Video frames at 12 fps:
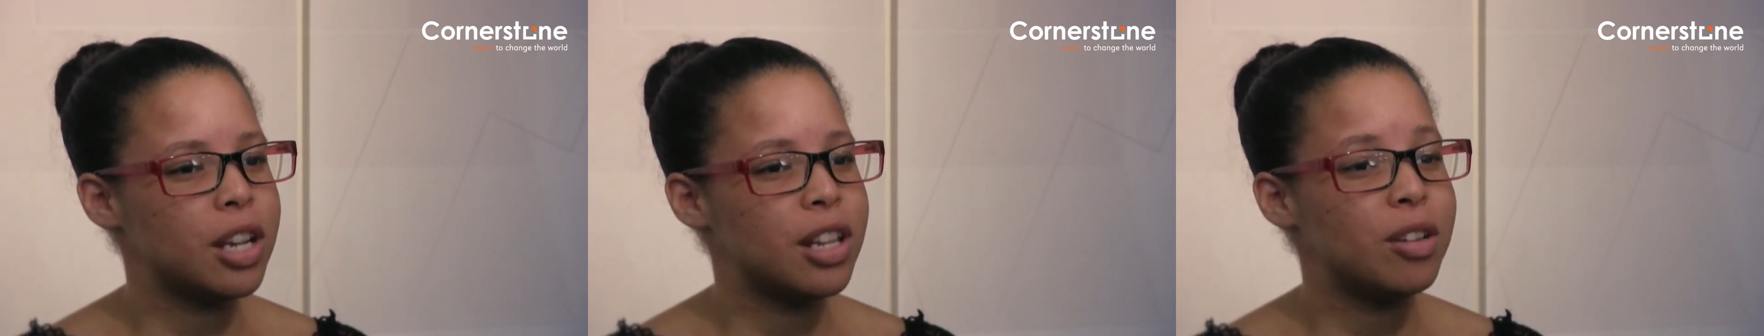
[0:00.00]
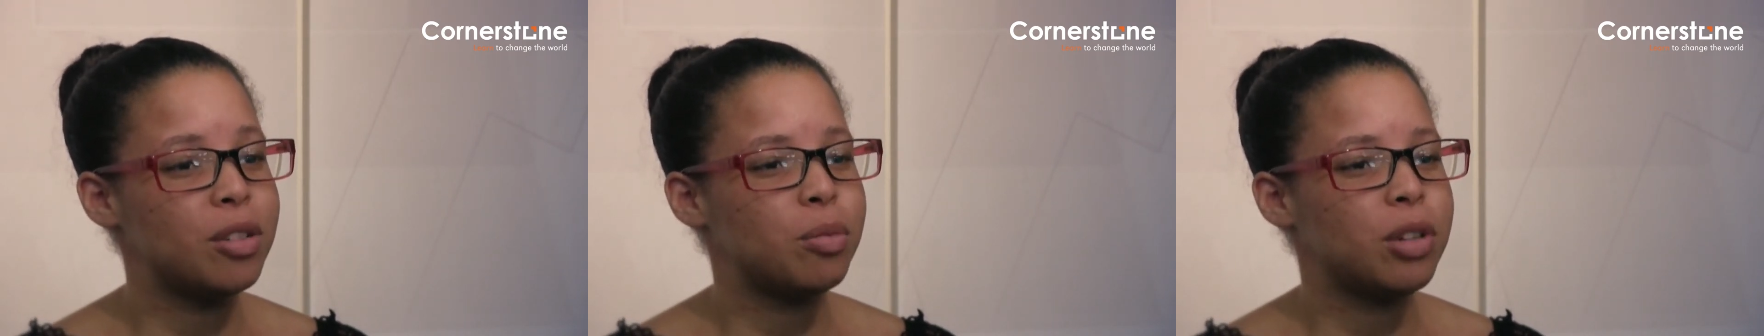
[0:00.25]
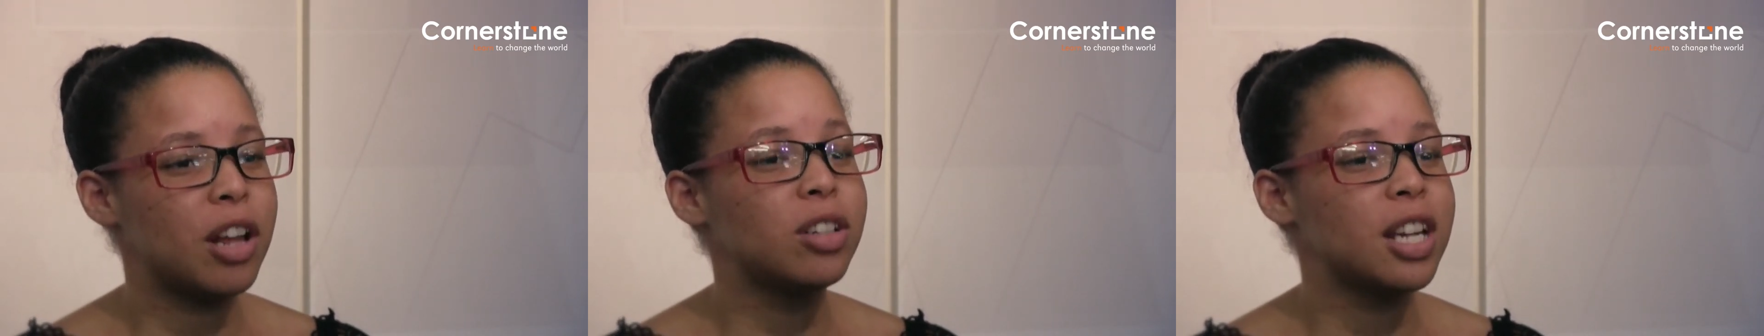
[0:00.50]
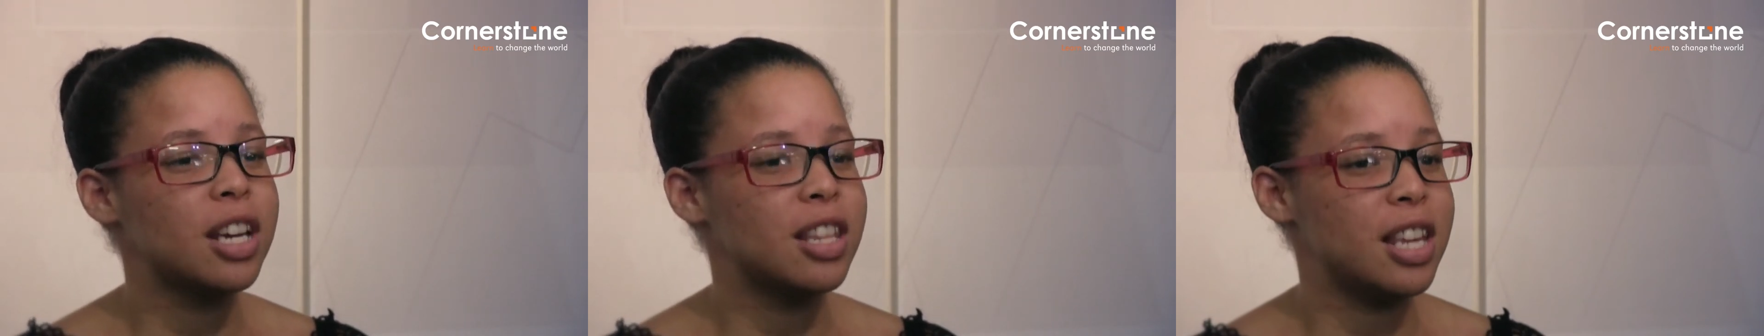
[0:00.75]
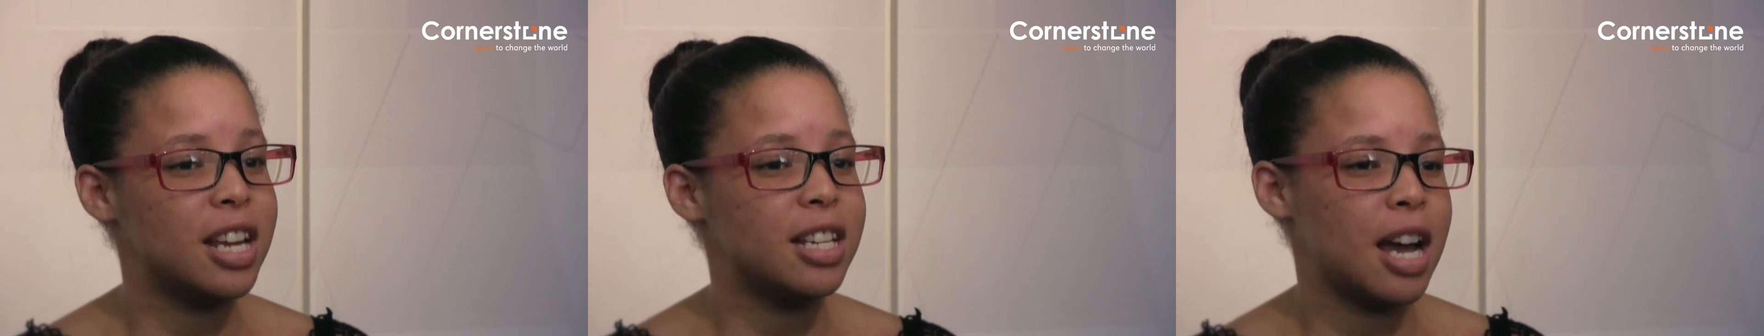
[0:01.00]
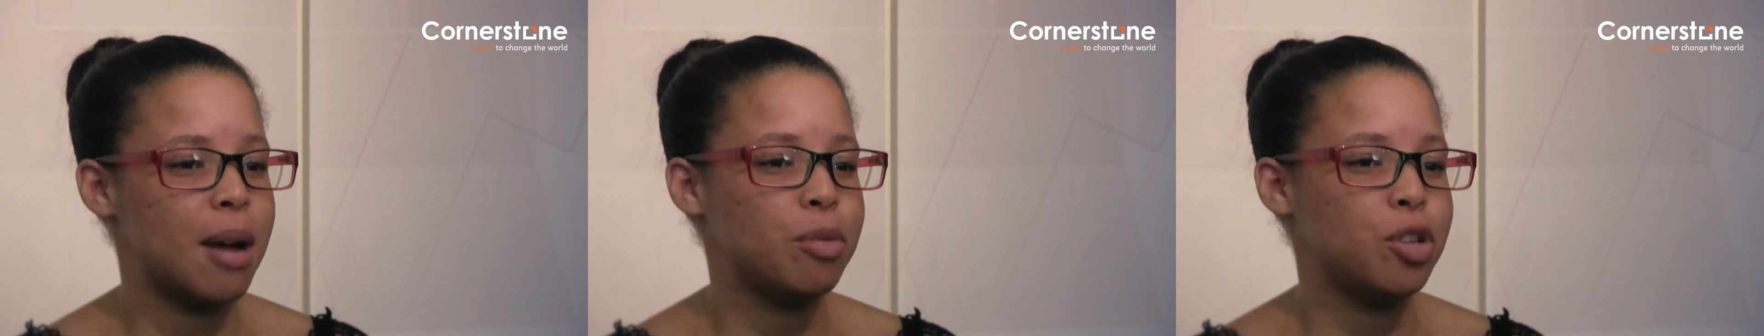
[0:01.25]
and they'll they'll take their
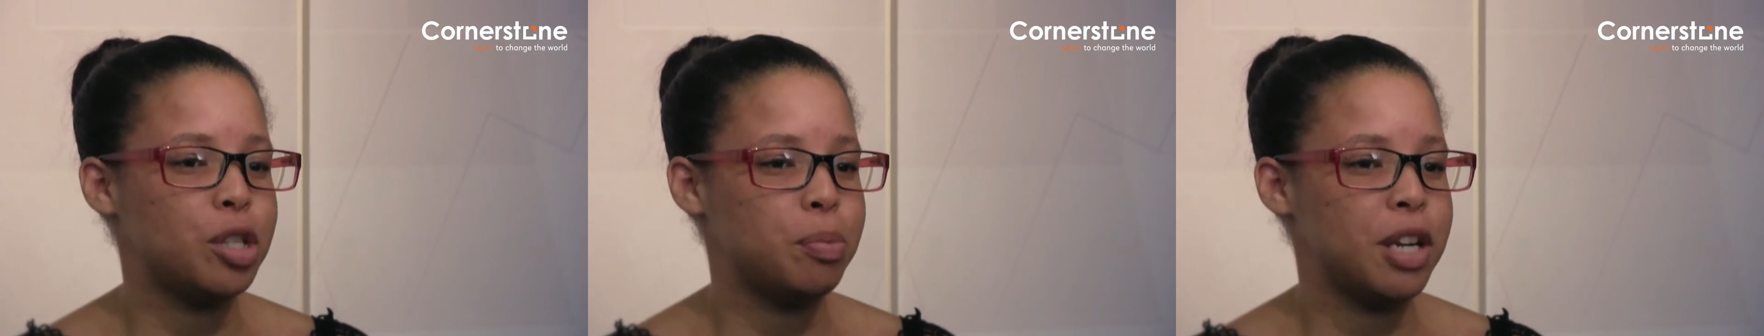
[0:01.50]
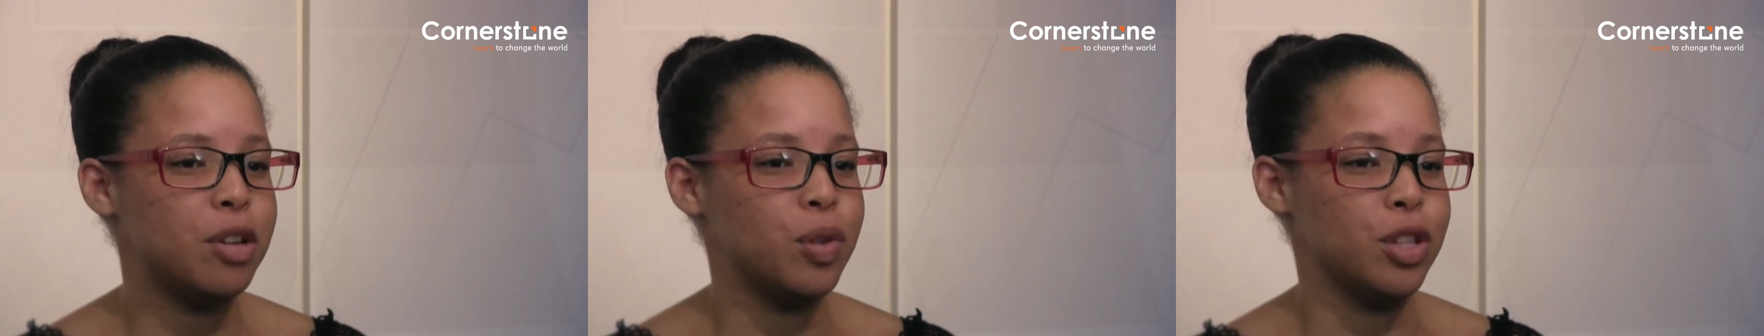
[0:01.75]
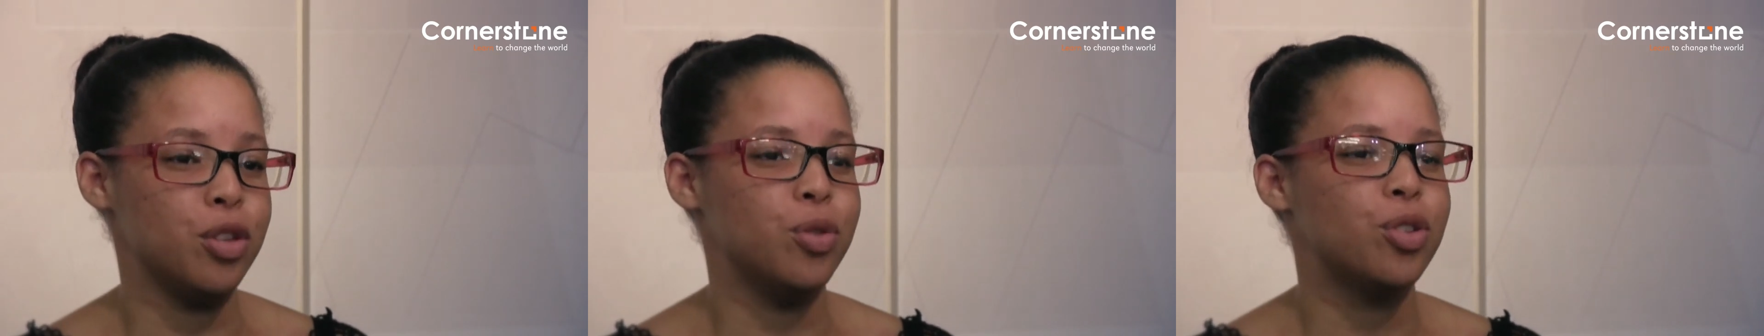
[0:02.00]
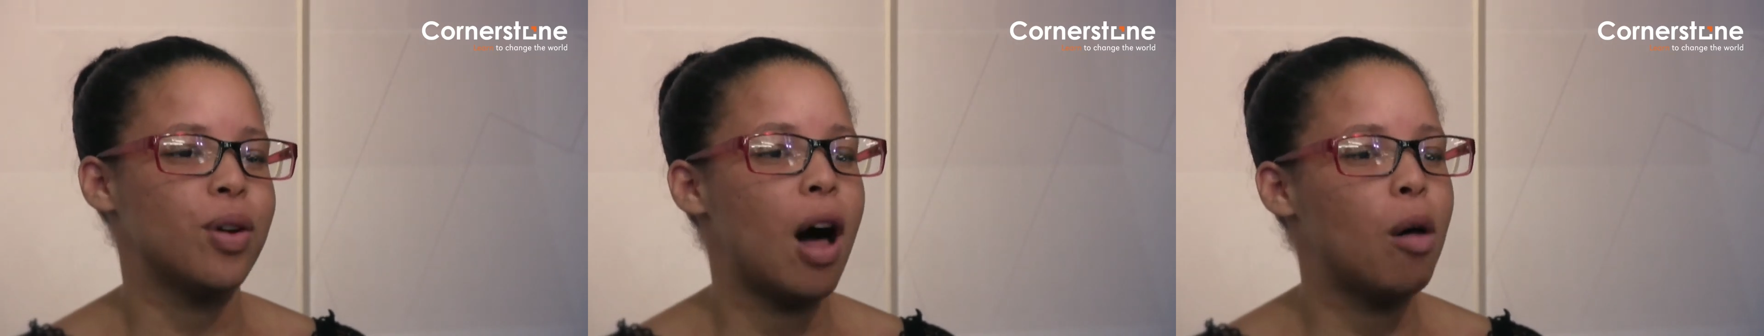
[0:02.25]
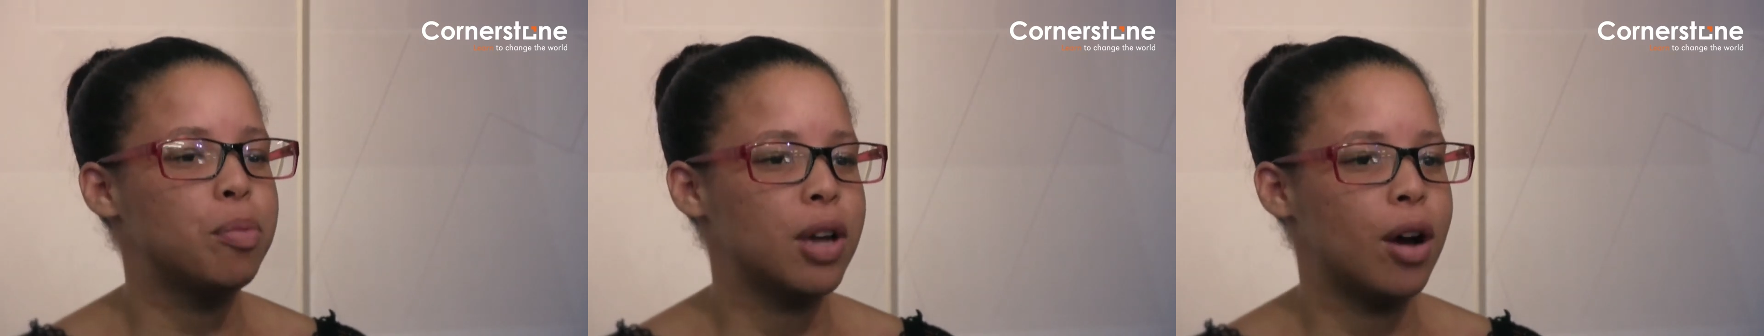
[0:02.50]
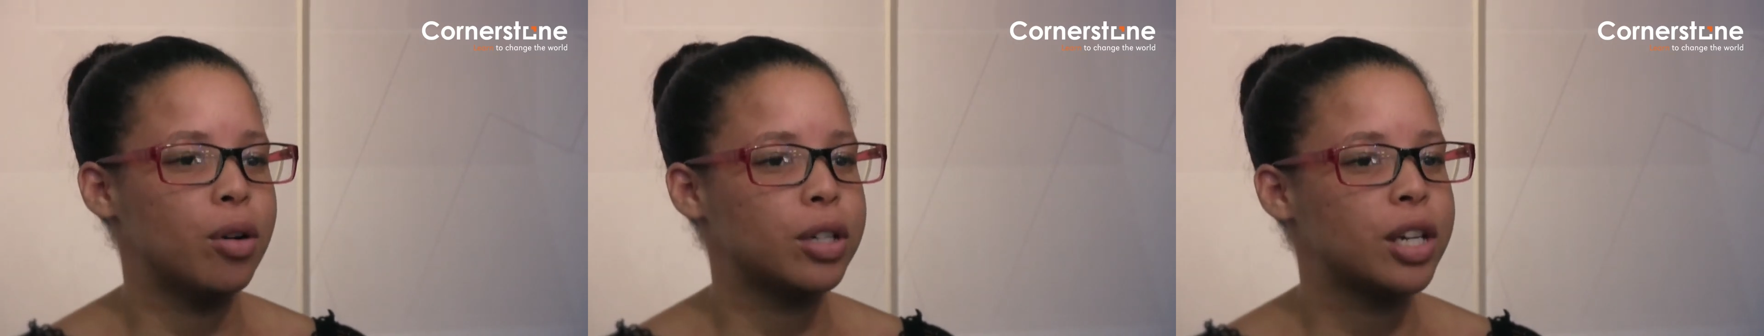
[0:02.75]
time to spend with you to help
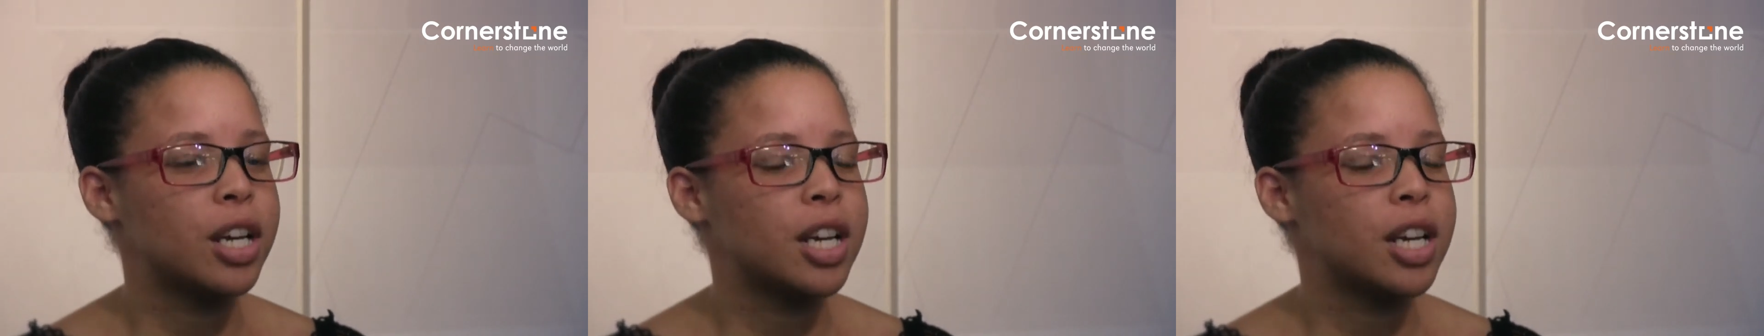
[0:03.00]
you out.